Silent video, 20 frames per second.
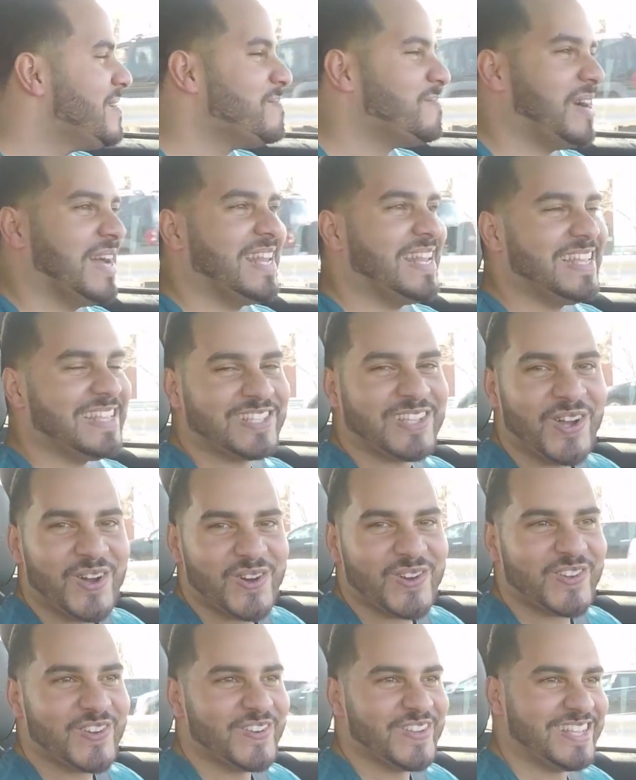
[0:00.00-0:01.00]
But I didn't
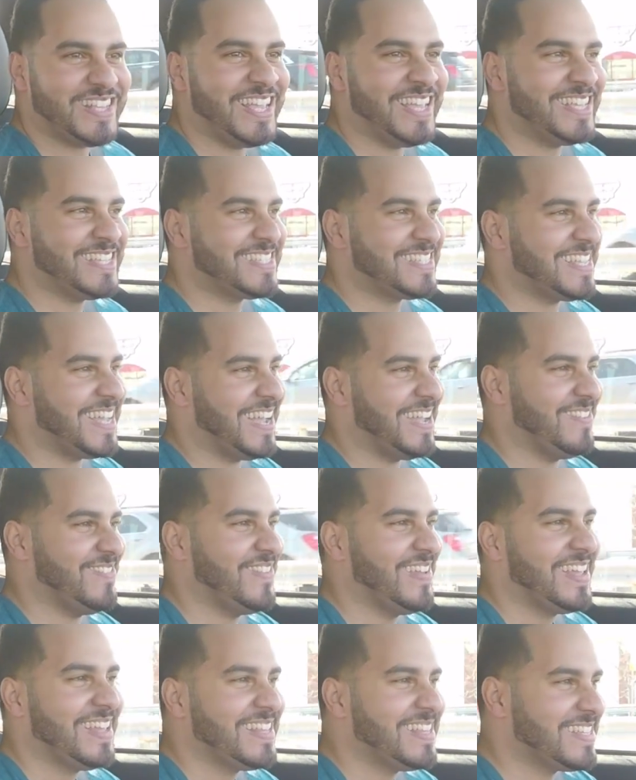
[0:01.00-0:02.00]
total it this time.
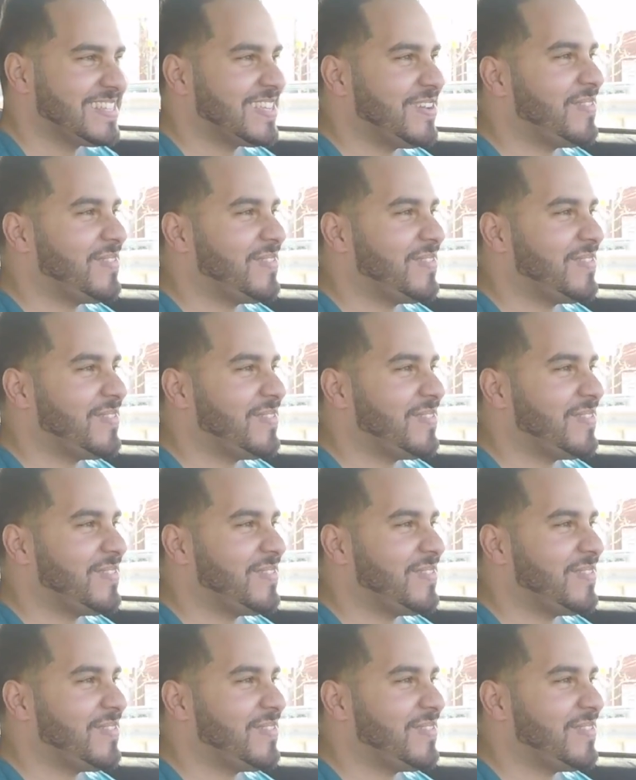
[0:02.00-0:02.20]
This